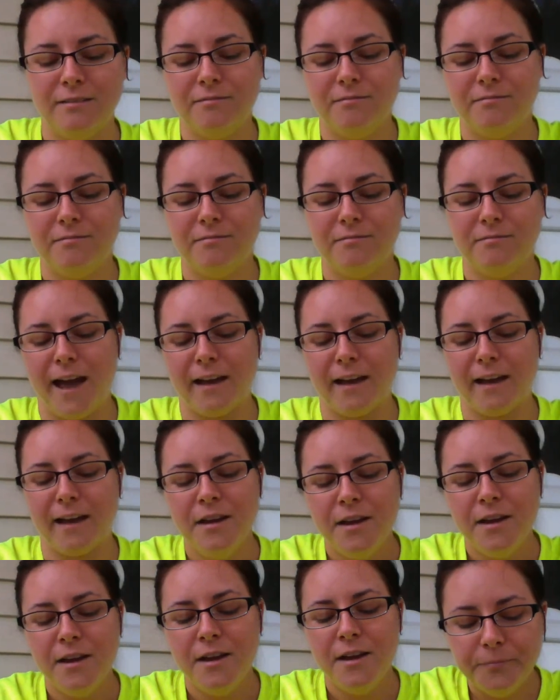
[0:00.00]
gag.
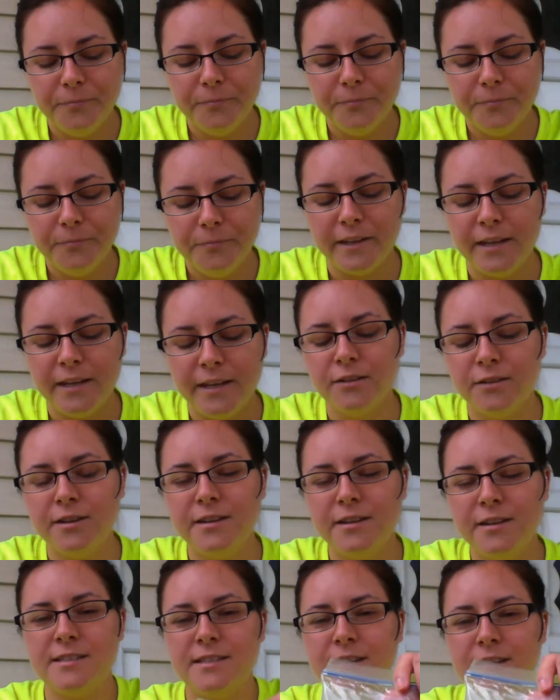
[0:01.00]
Here
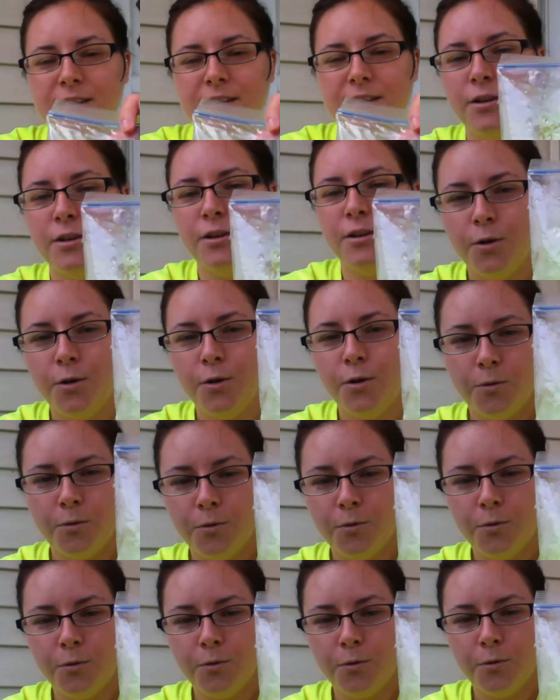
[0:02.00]
is the
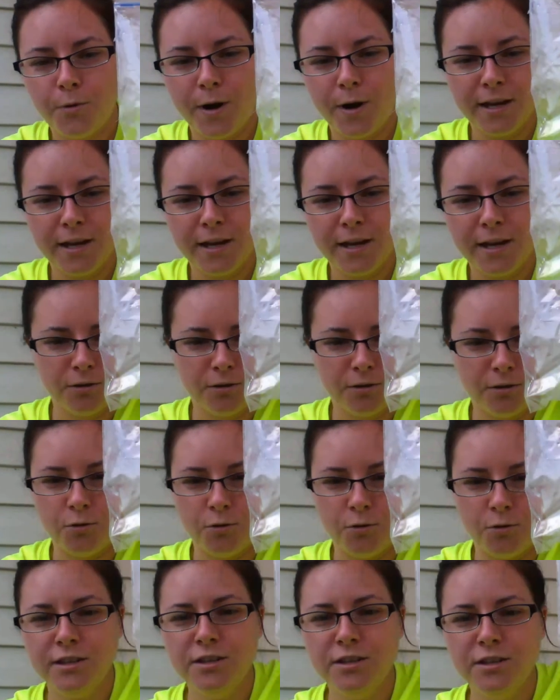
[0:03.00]
regular
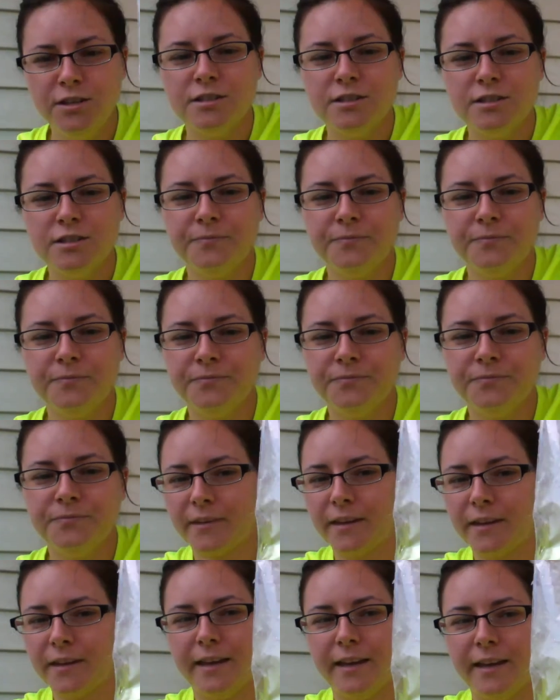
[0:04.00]
orange.
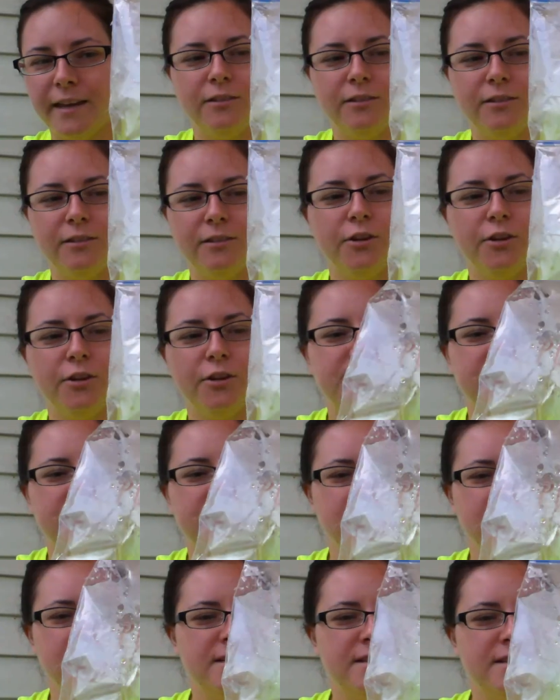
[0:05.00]
It looks,
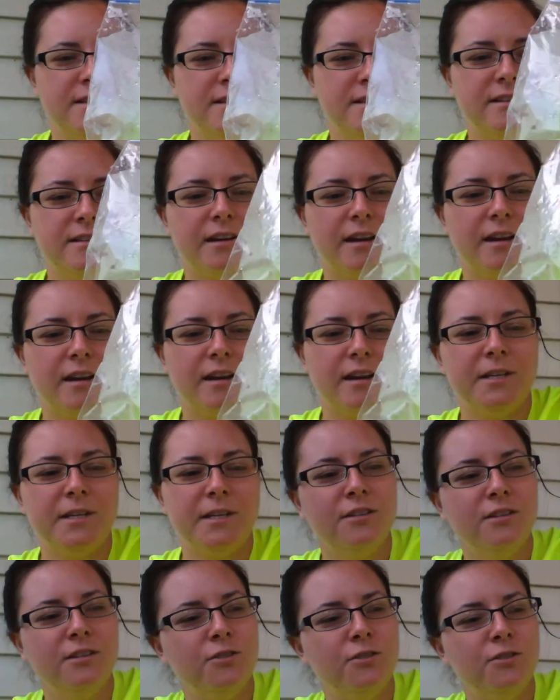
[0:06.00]

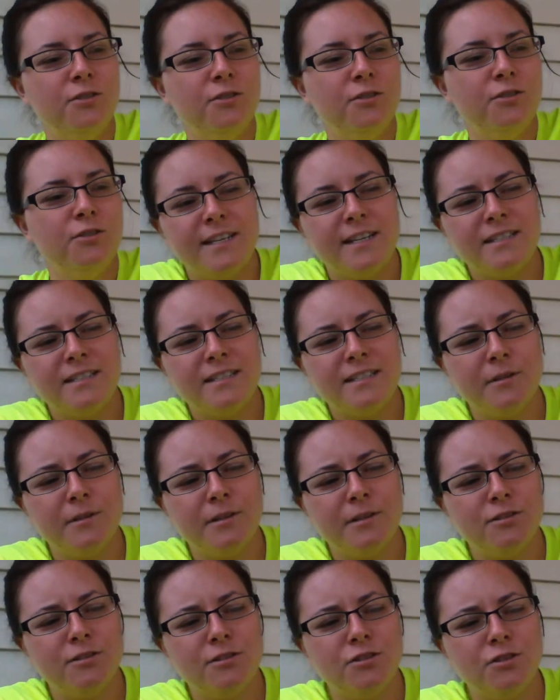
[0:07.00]
you can see some of
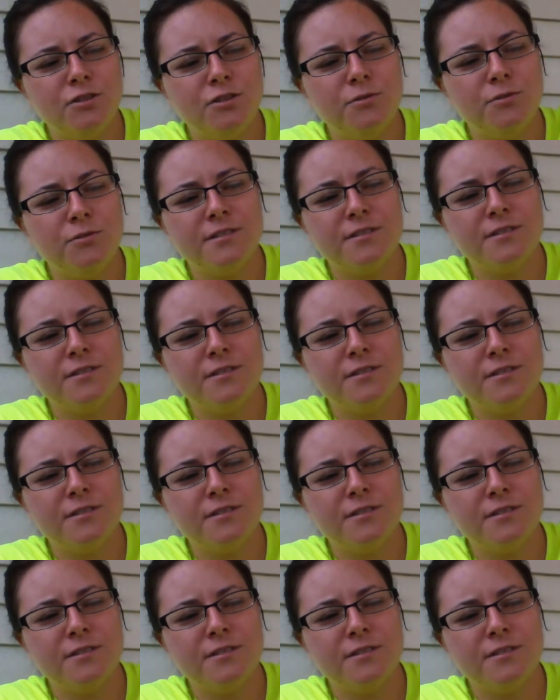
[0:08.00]
the juice